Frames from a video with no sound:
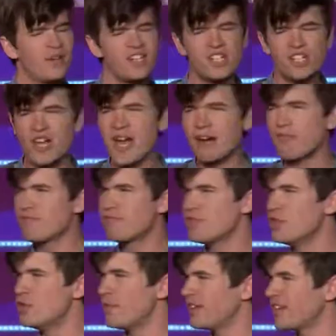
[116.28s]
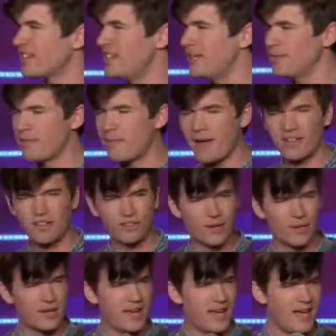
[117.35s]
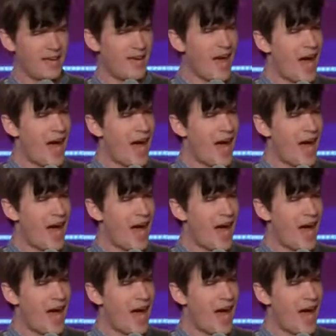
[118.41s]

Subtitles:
but we did share a room. Has that tipped the balance for anyone here?